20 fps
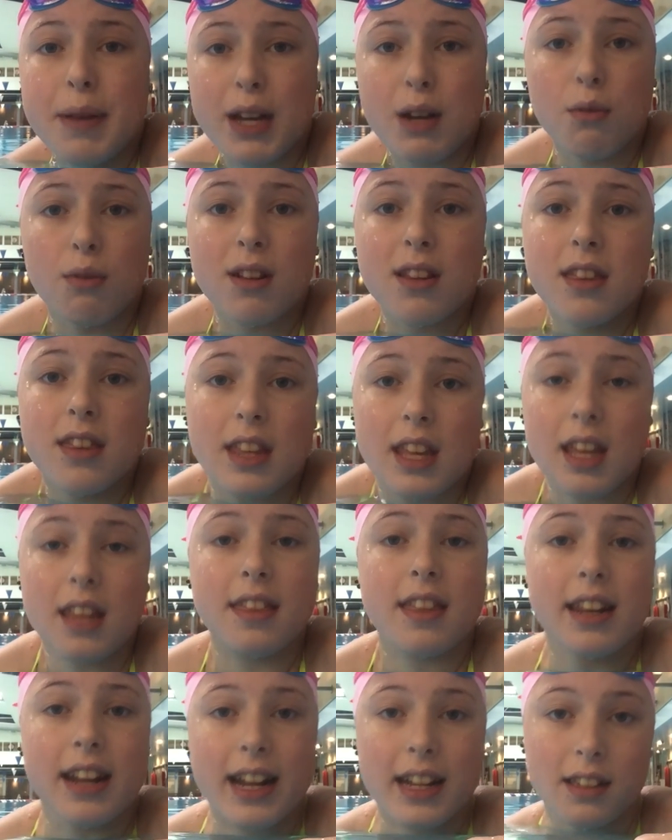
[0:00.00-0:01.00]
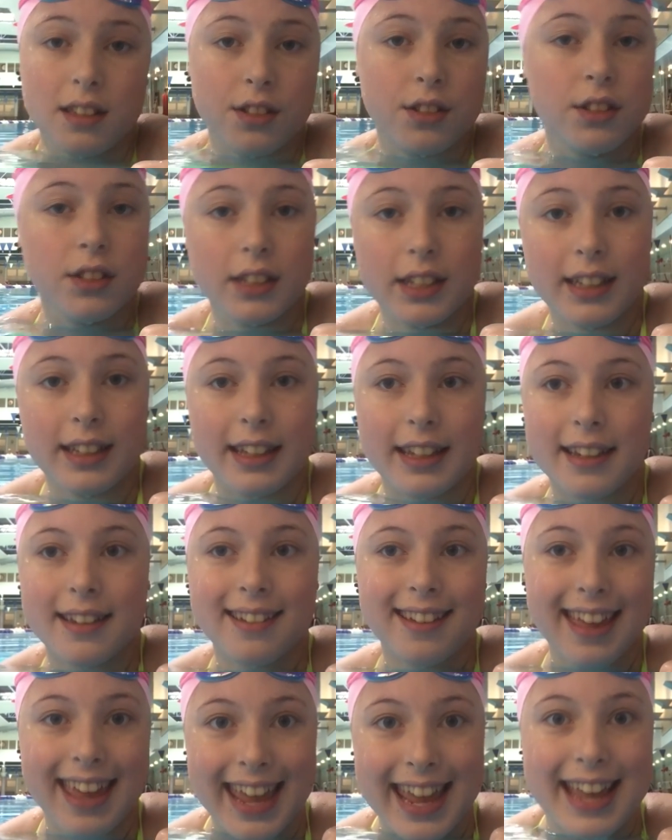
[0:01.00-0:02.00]
pick one thing that I literally like
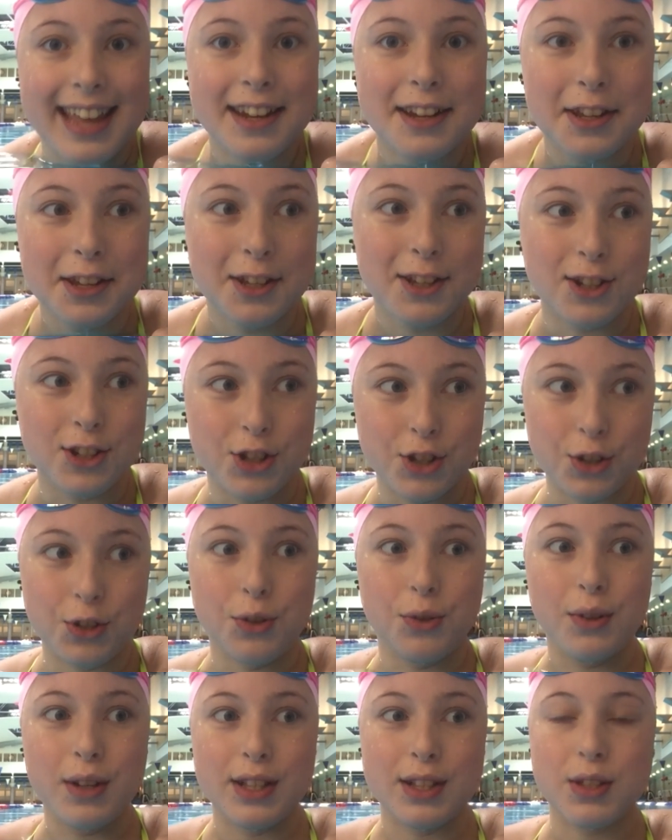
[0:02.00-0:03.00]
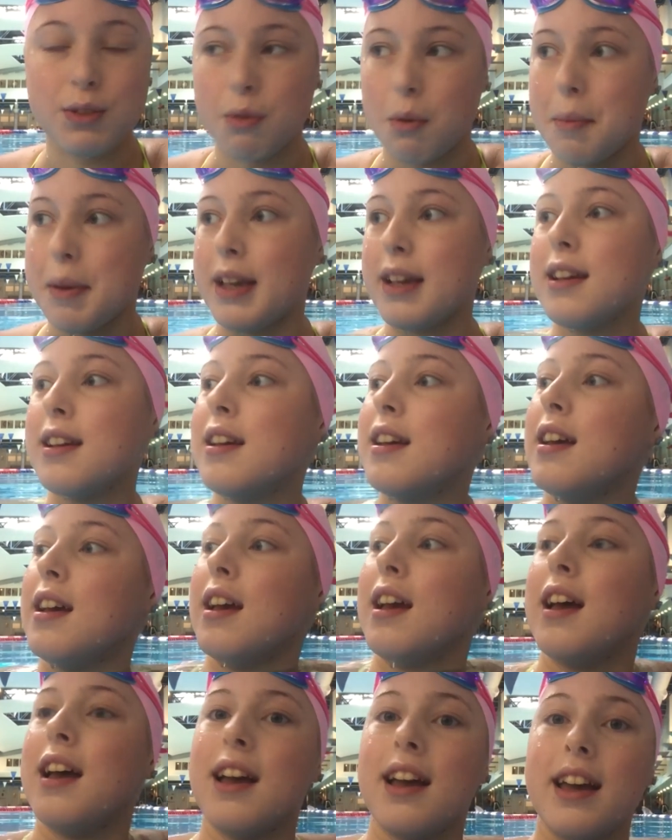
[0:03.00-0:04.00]
can't do in swimming,
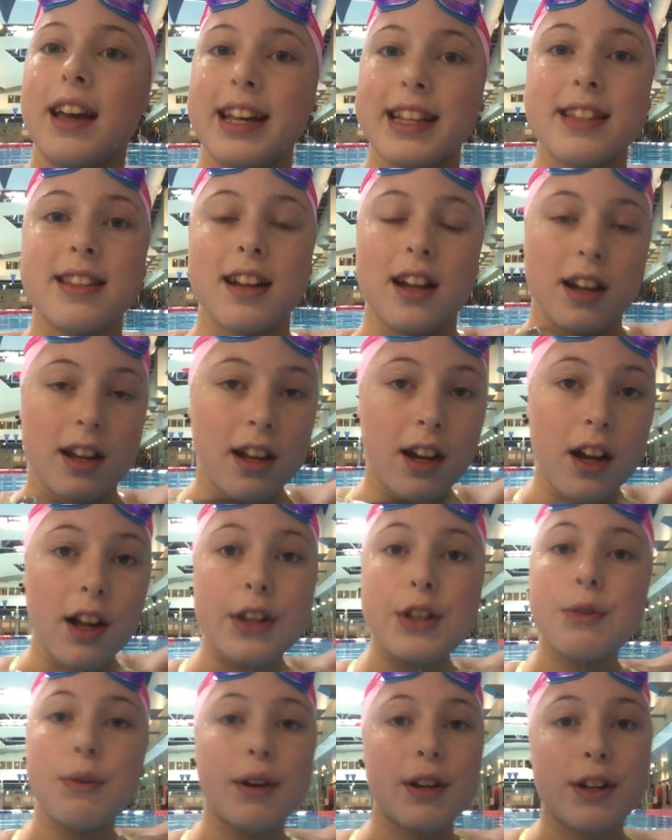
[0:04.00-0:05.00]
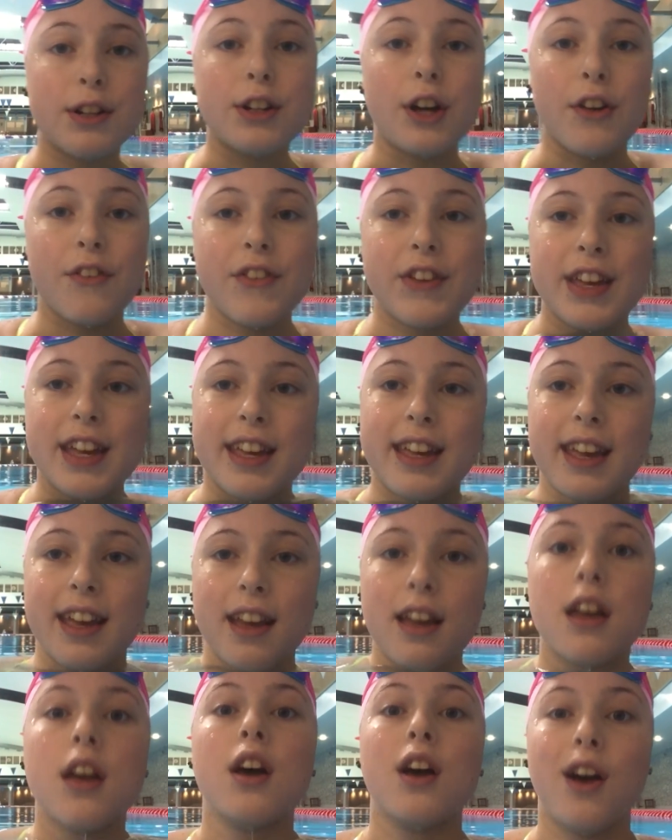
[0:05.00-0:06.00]
it's underwater dolphin kicking
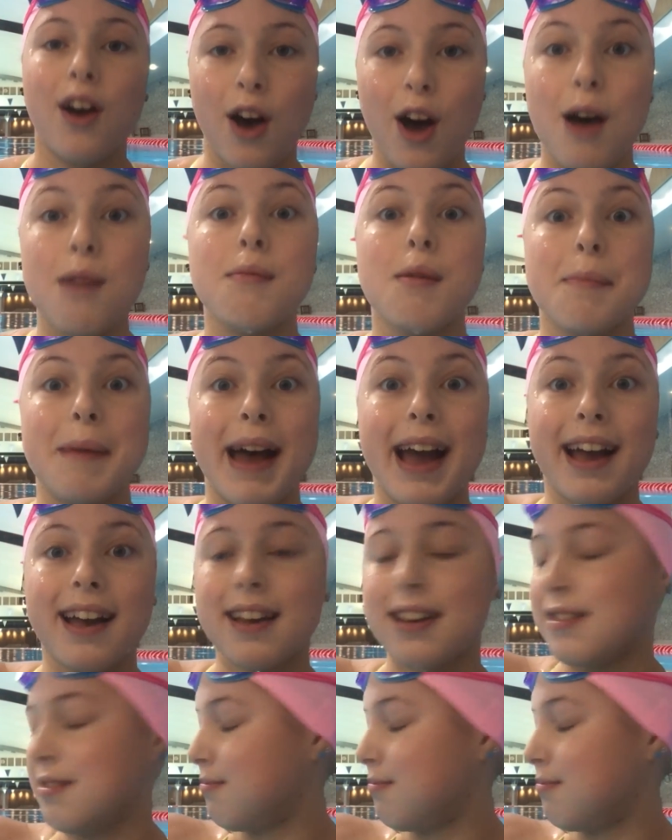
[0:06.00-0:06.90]
on my back.